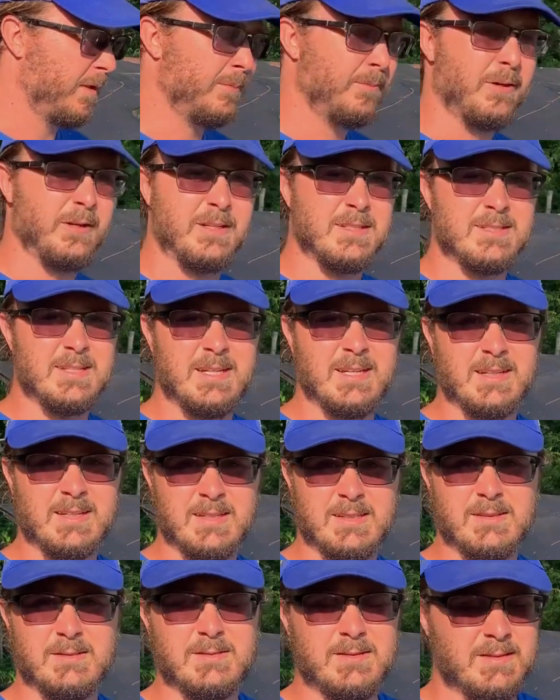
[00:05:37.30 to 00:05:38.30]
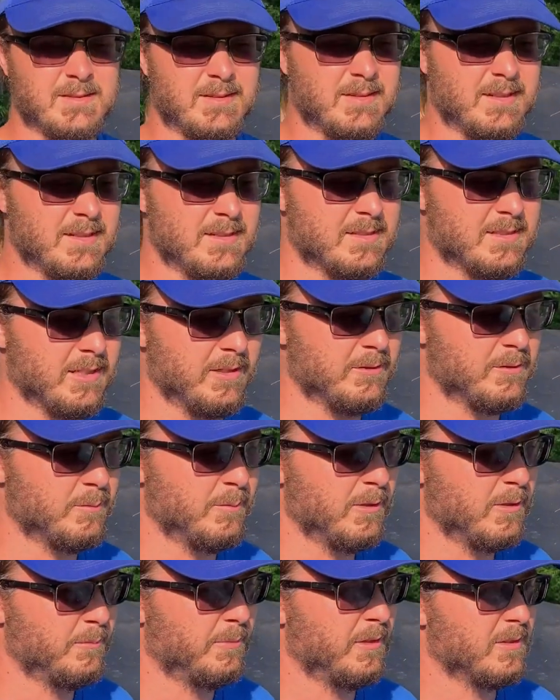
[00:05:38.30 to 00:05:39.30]
buddy Zach, he shows
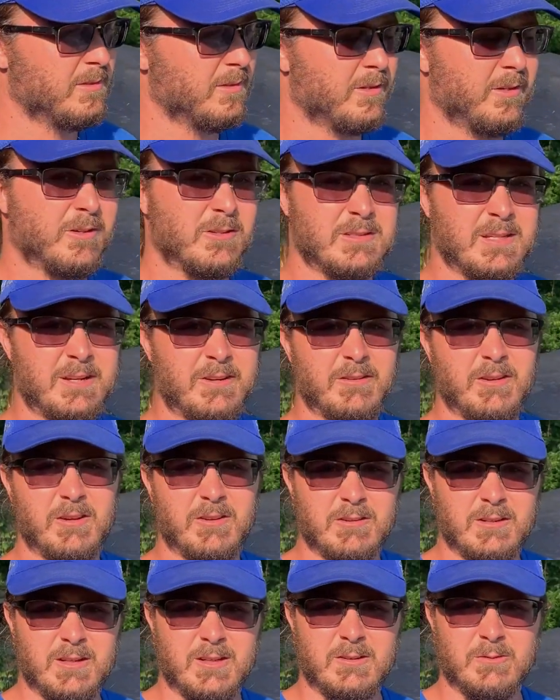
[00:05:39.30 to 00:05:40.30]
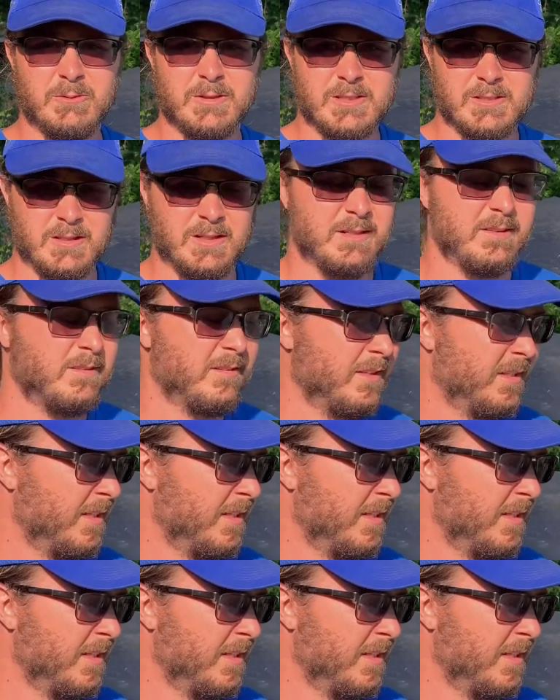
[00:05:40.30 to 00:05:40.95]
me a bunch of cars that are on there, and we try and